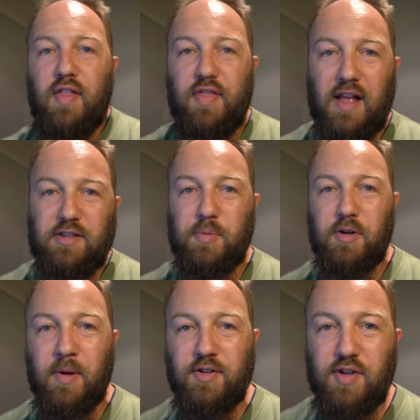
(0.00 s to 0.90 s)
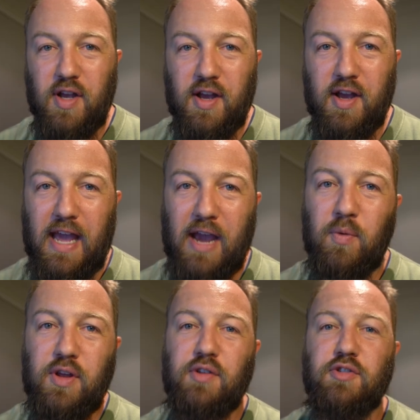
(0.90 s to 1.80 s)
that's pretty much how
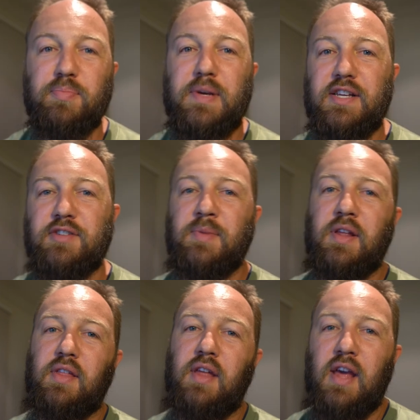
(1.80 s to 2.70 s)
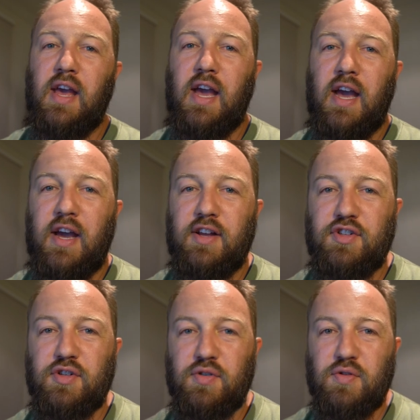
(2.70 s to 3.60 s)
we use Beersmith
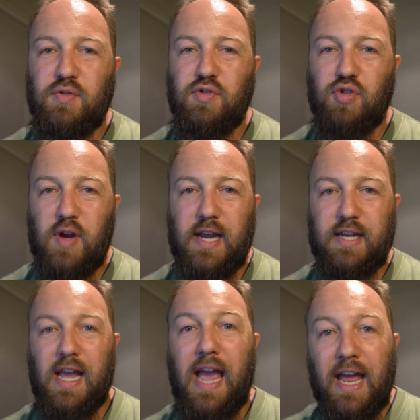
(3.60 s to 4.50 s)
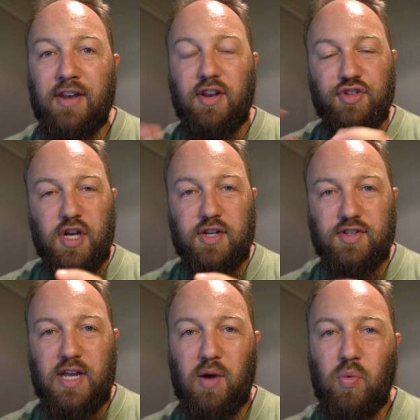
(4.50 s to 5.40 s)
to track and
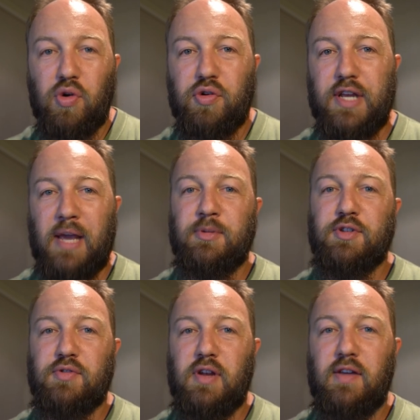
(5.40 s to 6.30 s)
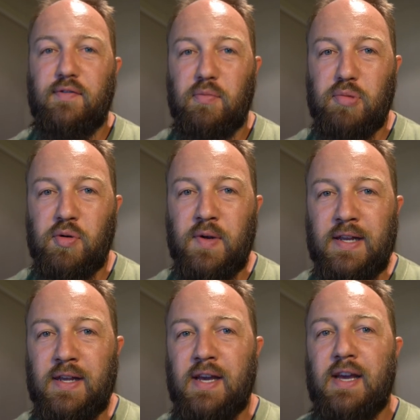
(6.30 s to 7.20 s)
adjust our water chemistry for
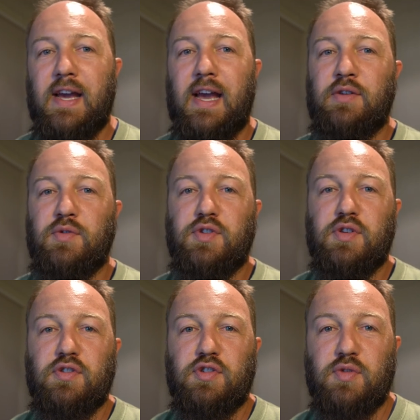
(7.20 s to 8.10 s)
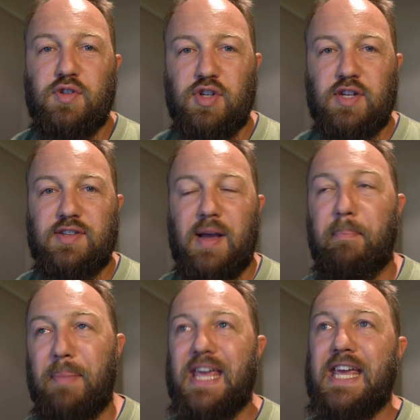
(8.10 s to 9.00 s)
brewing, and also to adjust our
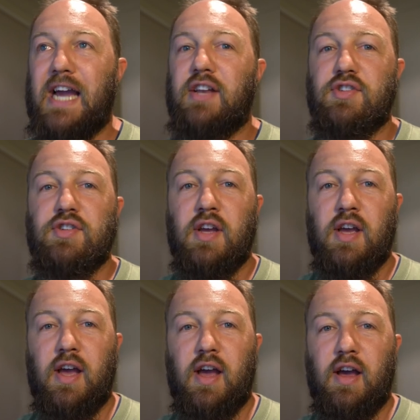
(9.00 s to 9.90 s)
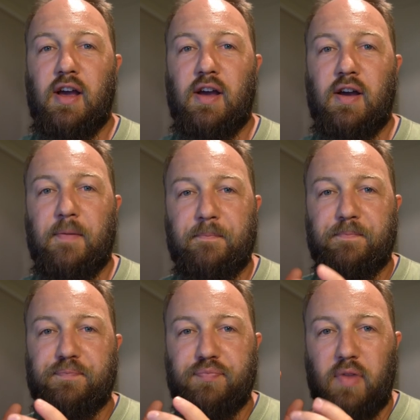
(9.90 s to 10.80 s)
pH
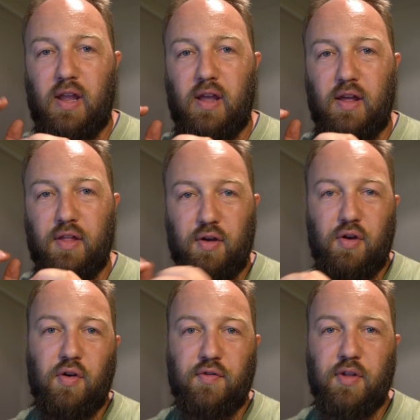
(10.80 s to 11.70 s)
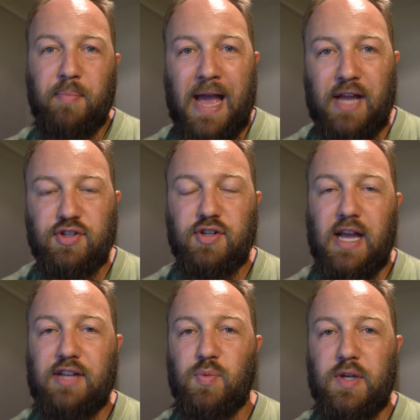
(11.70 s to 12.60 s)
of the mash
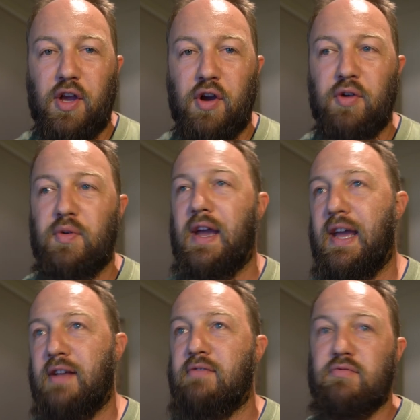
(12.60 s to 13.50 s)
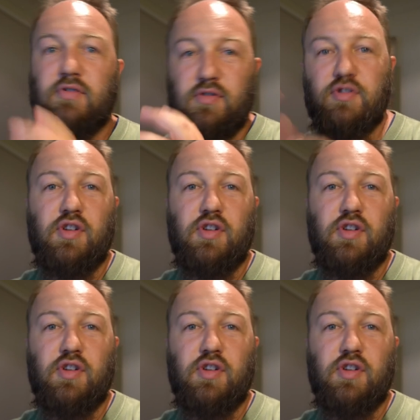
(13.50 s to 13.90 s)
as we go, and